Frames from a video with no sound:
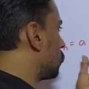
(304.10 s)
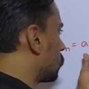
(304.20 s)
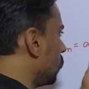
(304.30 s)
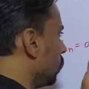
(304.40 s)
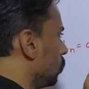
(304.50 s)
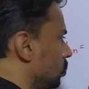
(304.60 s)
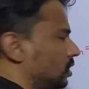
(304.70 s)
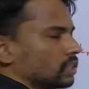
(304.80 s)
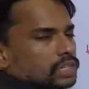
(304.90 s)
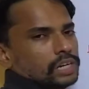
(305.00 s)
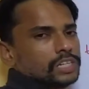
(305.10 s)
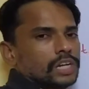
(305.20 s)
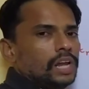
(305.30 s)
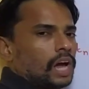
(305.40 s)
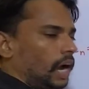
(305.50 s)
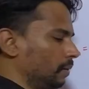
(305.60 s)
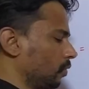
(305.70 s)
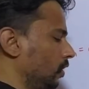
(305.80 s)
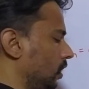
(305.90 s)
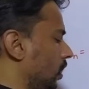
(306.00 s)
let's try to use this condition. I
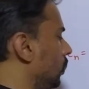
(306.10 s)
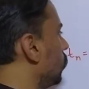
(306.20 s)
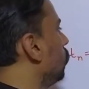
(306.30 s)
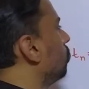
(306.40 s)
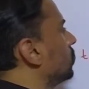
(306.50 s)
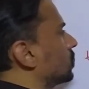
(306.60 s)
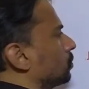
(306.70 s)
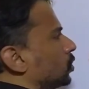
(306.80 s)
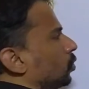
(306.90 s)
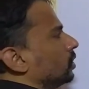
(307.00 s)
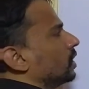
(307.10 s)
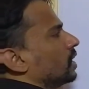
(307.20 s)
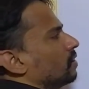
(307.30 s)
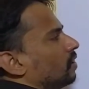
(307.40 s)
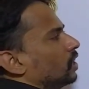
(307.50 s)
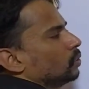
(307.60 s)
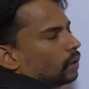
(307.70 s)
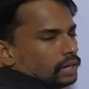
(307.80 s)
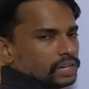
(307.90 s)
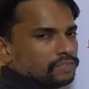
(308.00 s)
am going to continue by substituting the a value
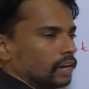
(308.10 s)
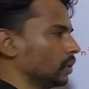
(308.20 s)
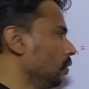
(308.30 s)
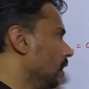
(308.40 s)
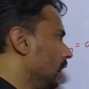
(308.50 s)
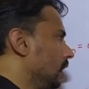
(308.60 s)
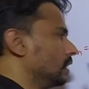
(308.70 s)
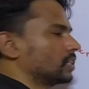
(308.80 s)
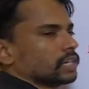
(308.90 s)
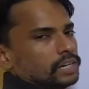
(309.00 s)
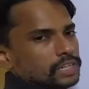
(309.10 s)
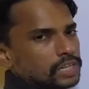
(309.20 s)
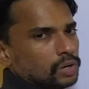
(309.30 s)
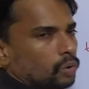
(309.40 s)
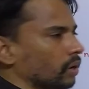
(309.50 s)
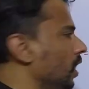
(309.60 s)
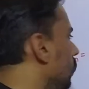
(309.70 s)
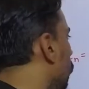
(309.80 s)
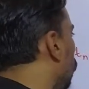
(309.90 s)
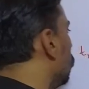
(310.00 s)
and d value in this condition.
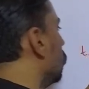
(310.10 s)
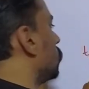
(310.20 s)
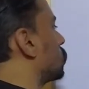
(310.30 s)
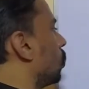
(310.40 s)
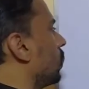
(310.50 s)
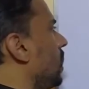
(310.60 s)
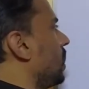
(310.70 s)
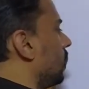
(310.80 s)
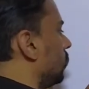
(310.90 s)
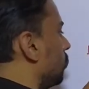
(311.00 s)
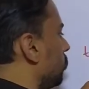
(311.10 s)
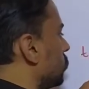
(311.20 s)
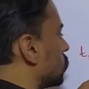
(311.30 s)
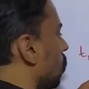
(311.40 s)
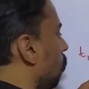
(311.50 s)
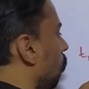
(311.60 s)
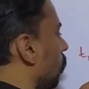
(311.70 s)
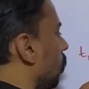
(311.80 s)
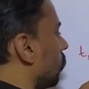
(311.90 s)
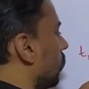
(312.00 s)
Okay, yeah, so a, that means
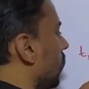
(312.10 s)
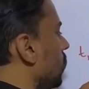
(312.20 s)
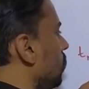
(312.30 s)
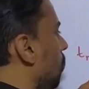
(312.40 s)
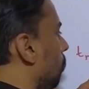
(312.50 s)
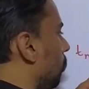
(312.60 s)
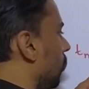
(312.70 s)
109